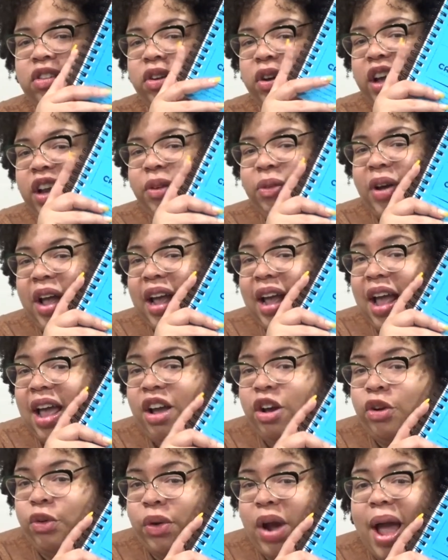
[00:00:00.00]
So anyway,
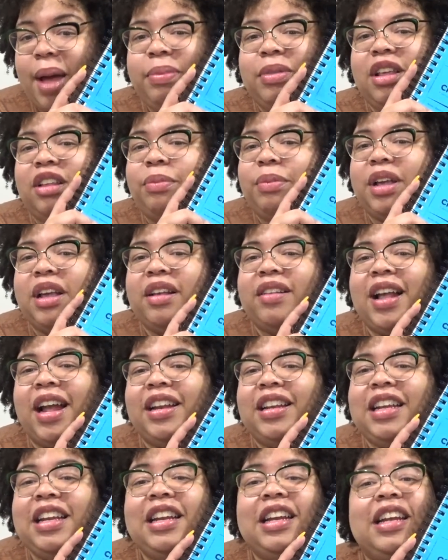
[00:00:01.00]
grab this because I
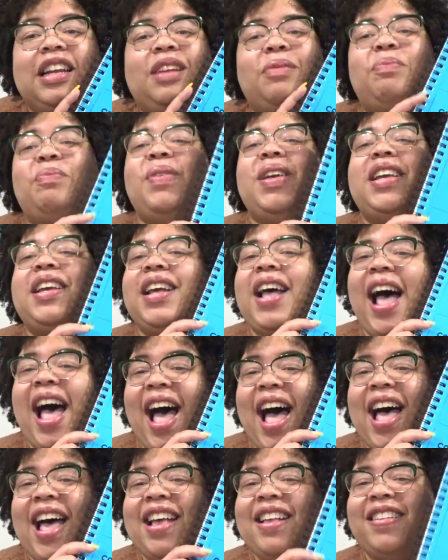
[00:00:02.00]
need it,
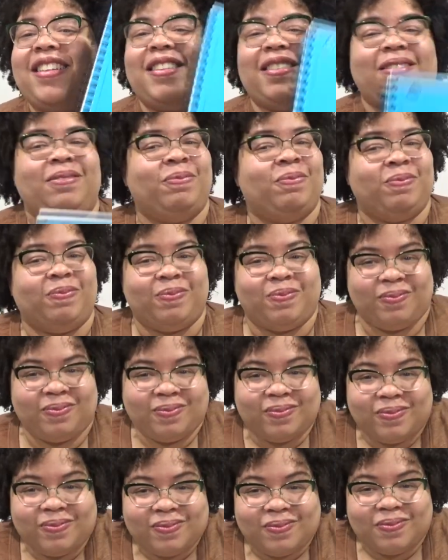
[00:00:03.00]
because
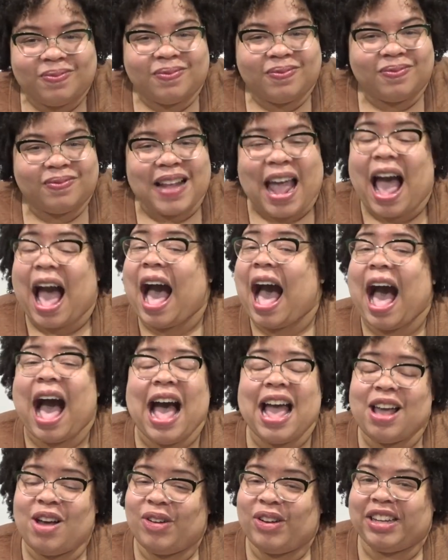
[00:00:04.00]

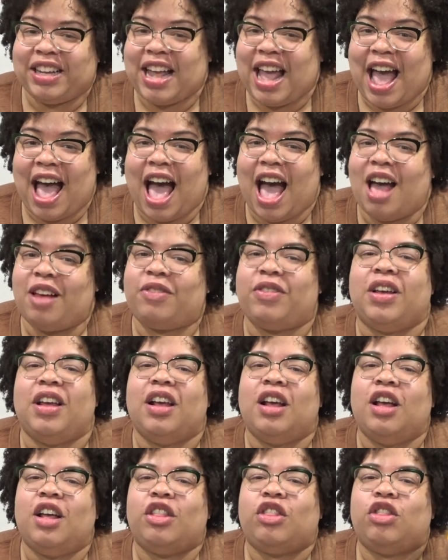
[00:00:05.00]
I only have
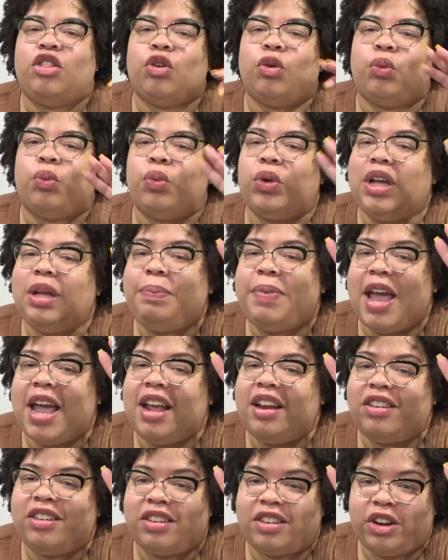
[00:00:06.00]
three
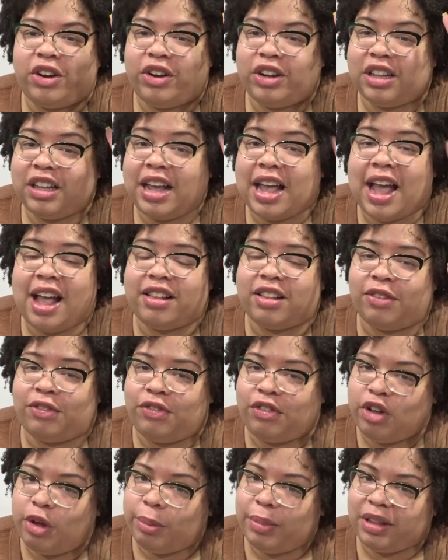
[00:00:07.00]
pages currently as of
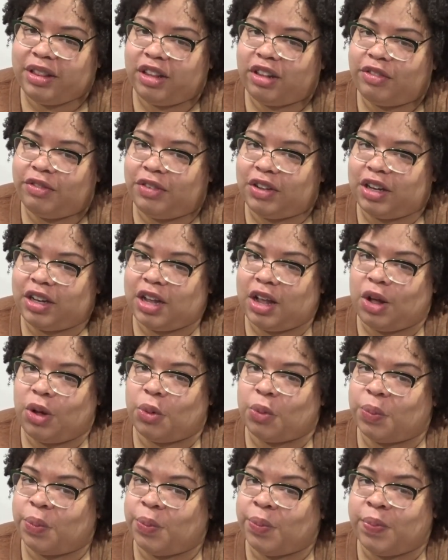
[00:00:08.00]
filming this video